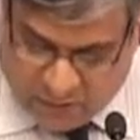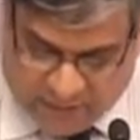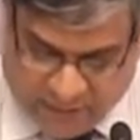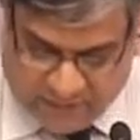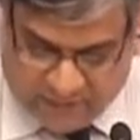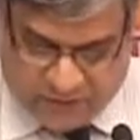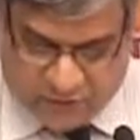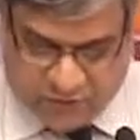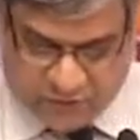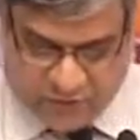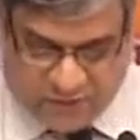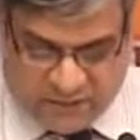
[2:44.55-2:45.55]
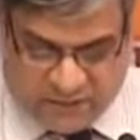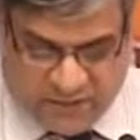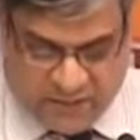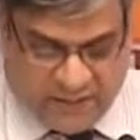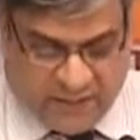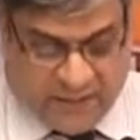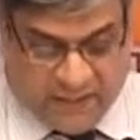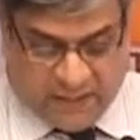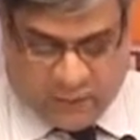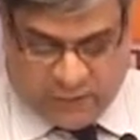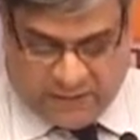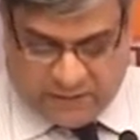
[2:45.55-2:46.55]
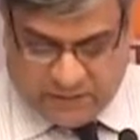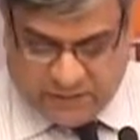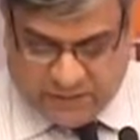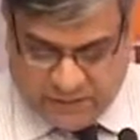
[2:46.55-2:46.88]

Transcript: where current solutions may be inadequate.